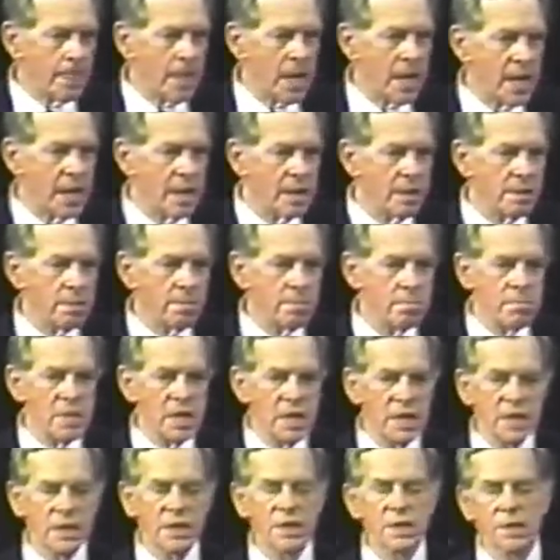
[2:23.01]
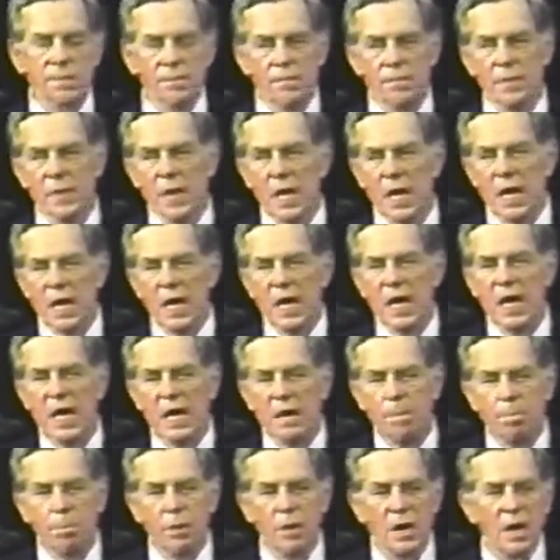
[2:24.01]
and means
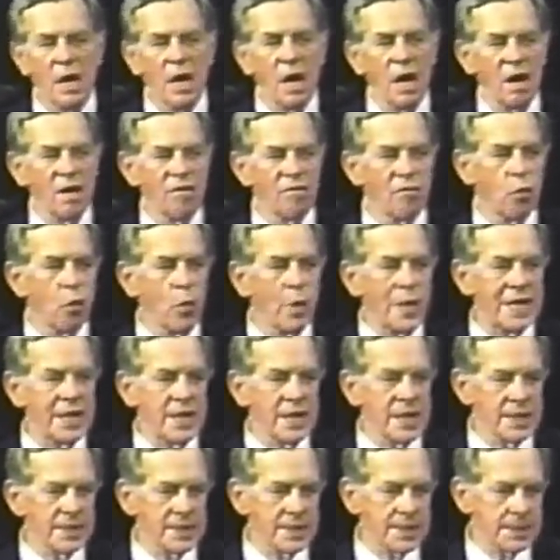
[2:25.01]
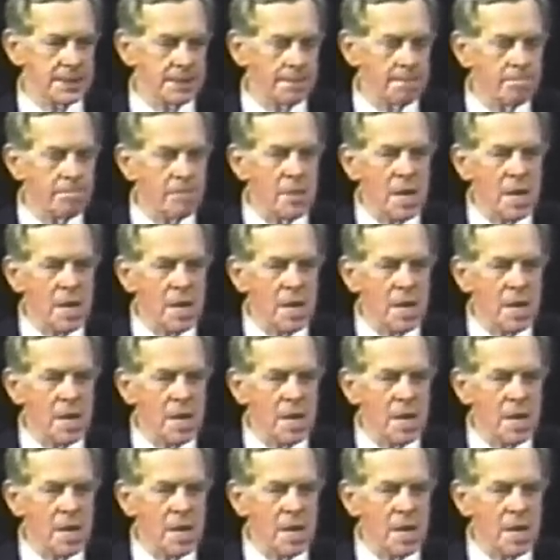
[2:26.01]
heap of witness.